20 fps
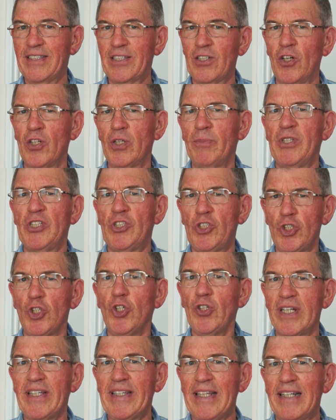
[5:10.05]
economies,
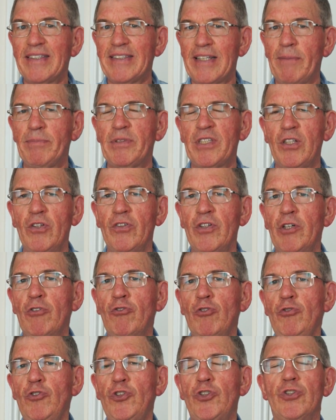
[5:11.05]
surely that's absolutely
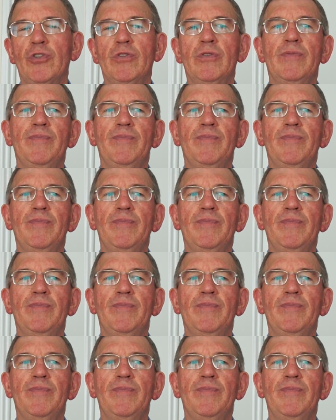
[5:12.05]
crucial.